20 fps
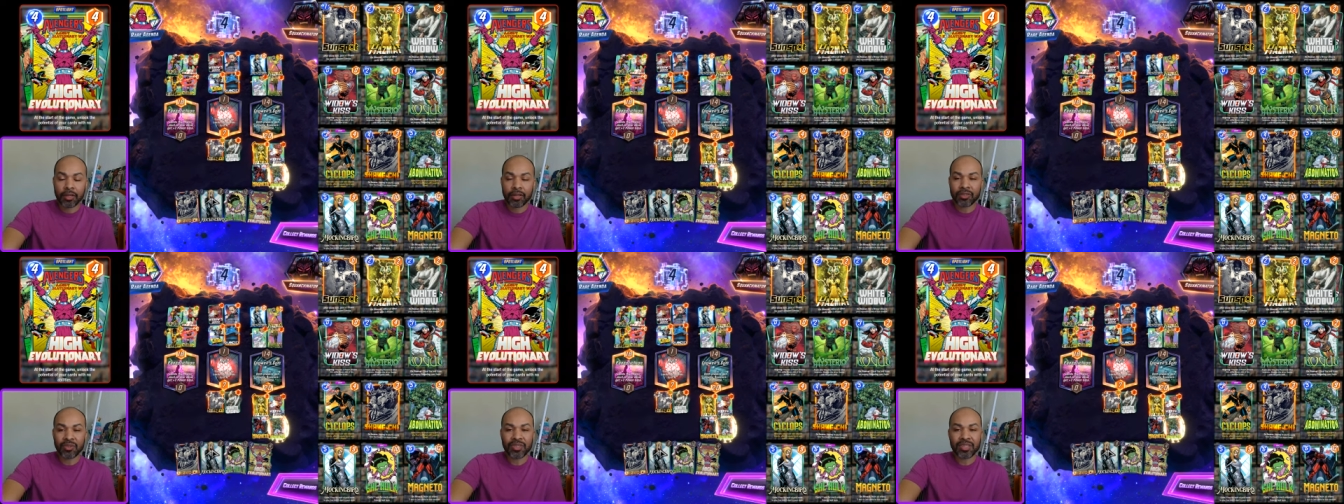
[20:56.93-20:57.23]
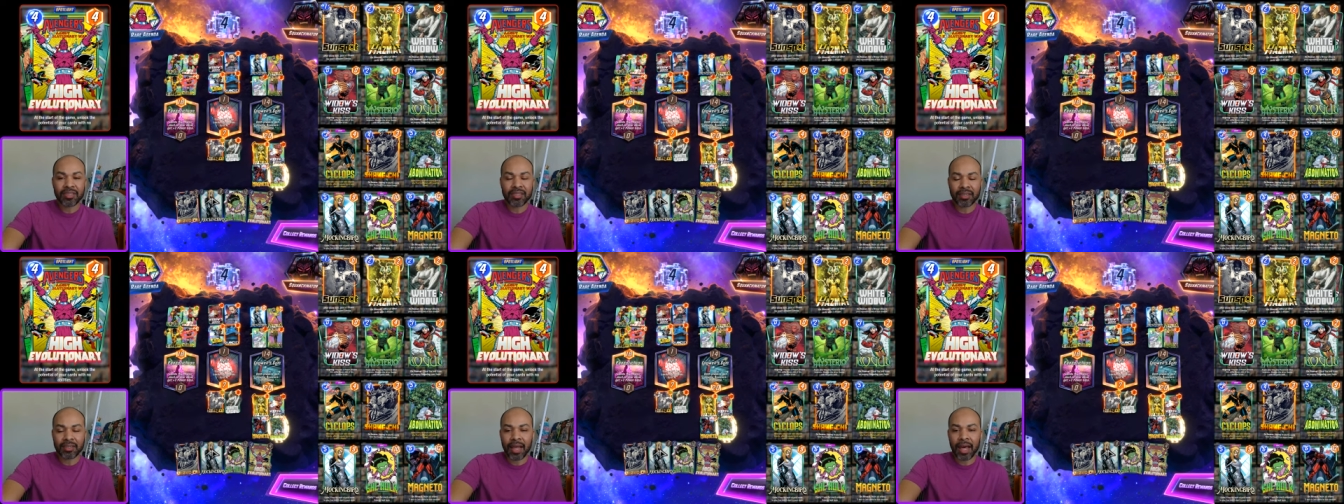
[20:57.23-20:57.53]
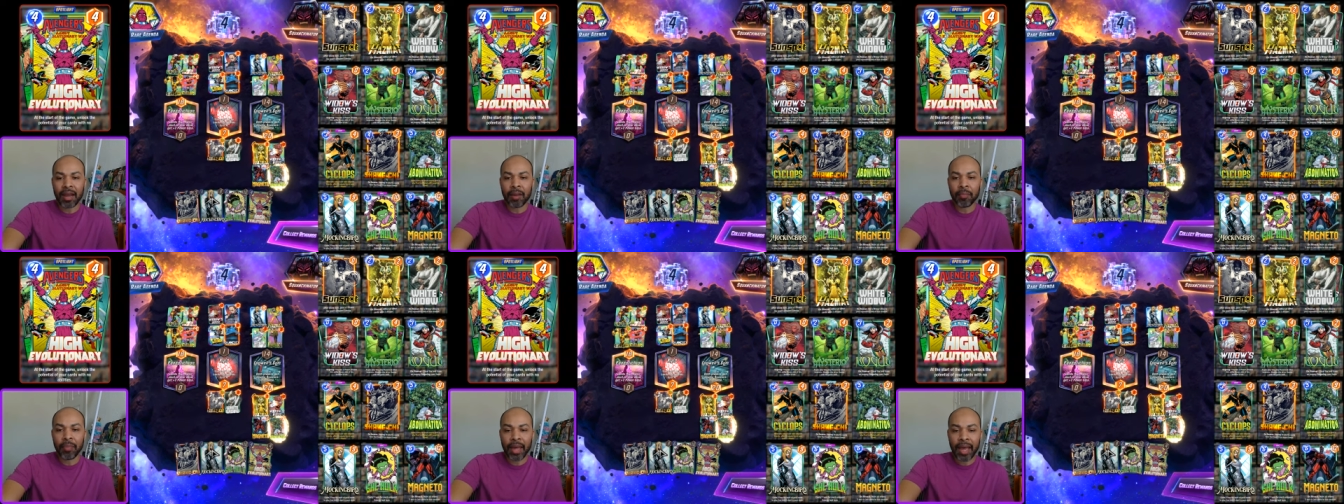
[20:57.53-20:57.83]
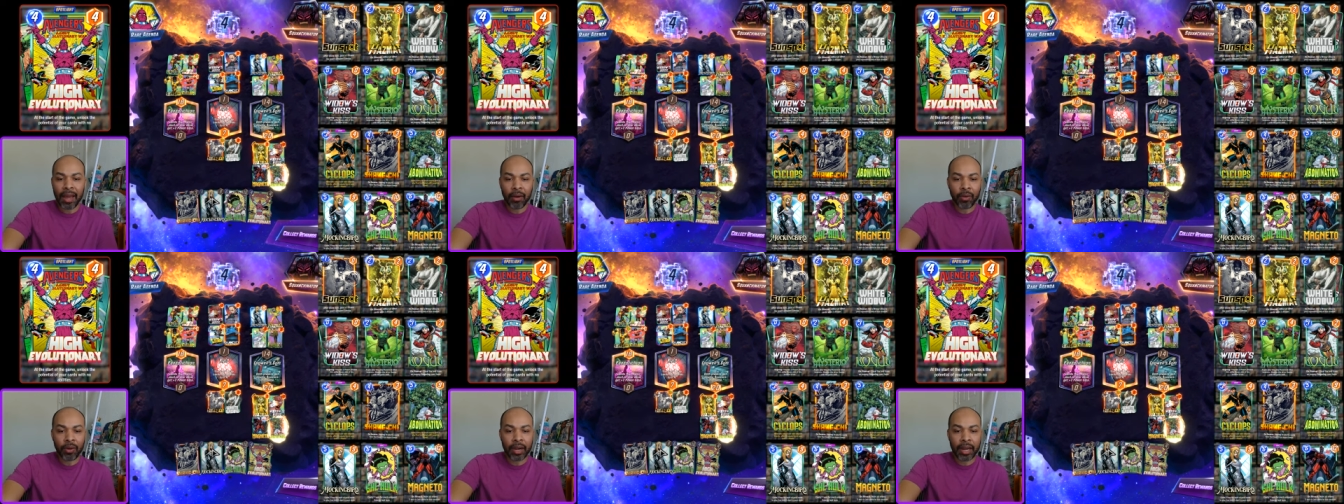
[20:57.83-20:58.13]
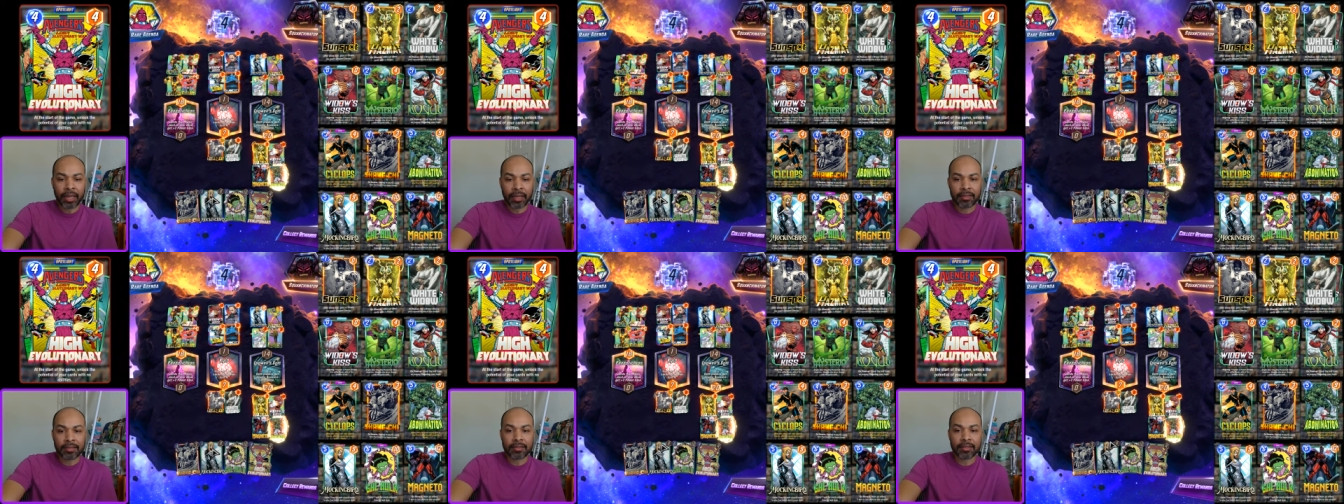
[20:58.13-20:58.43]
So this is a lot of power
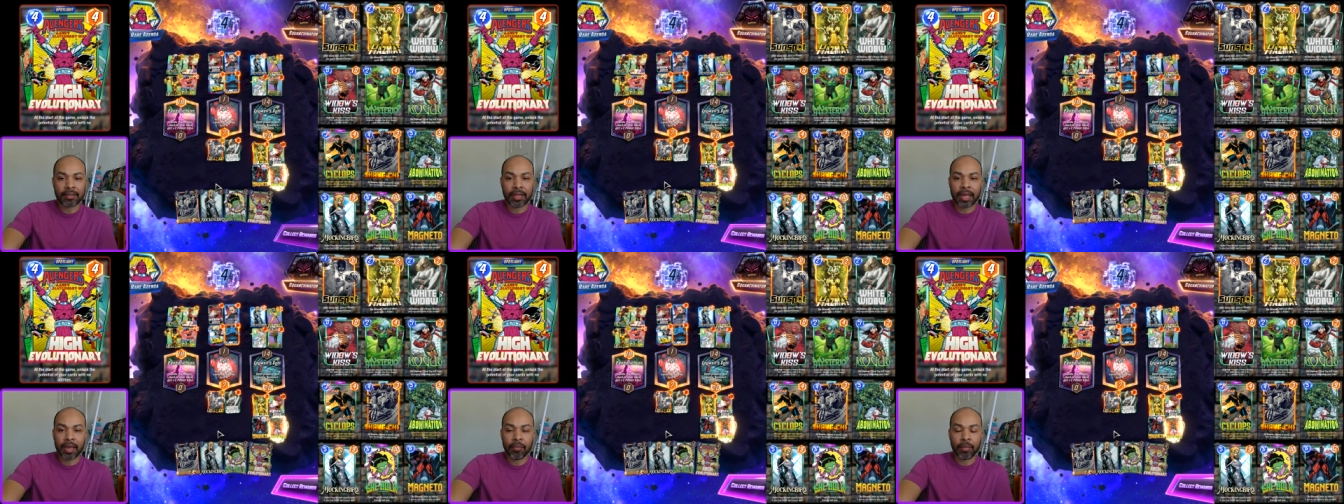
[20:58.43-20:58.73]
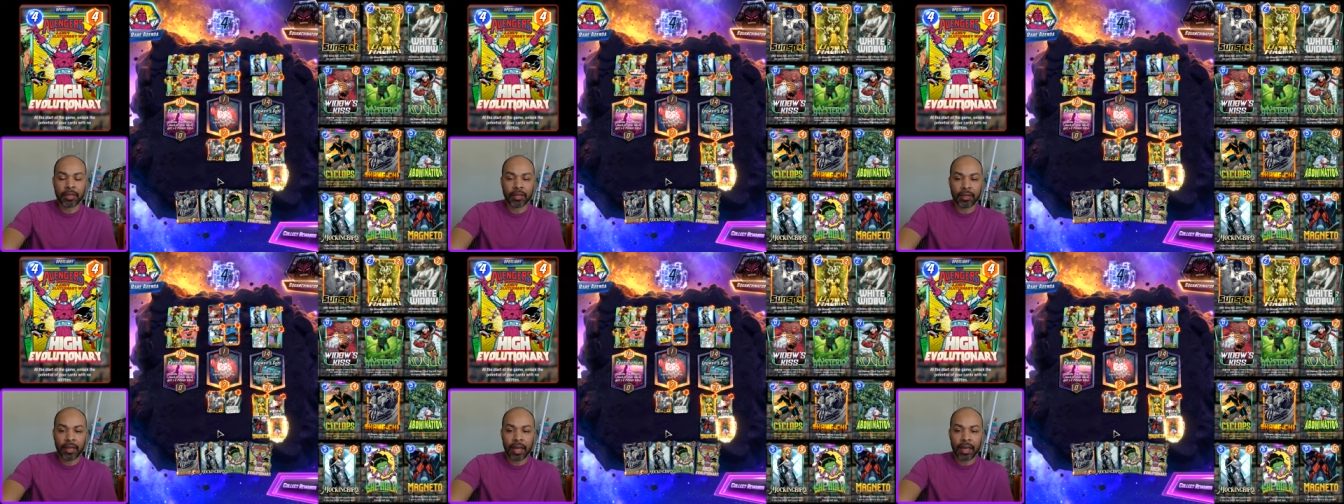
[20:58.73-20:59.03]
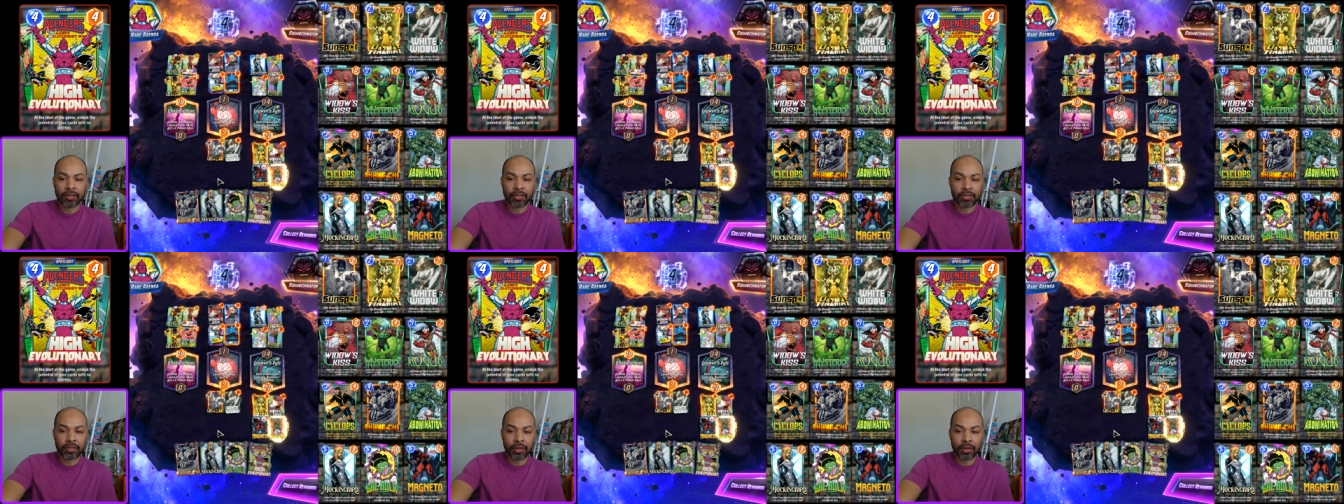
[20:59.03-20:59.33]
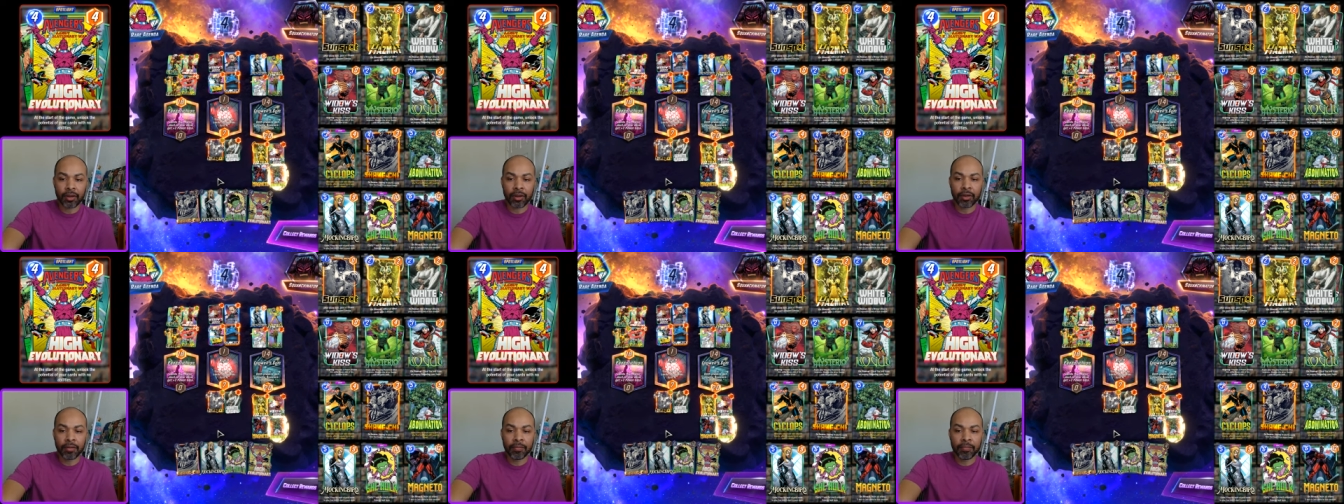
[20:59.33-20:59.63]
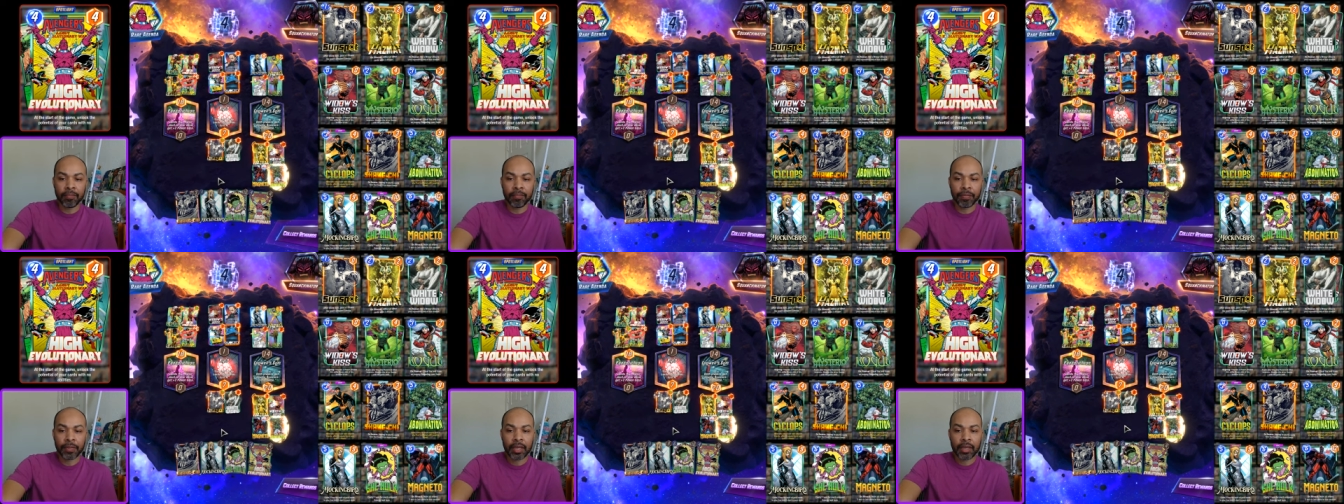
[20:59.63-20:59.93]
I can slam on the last turn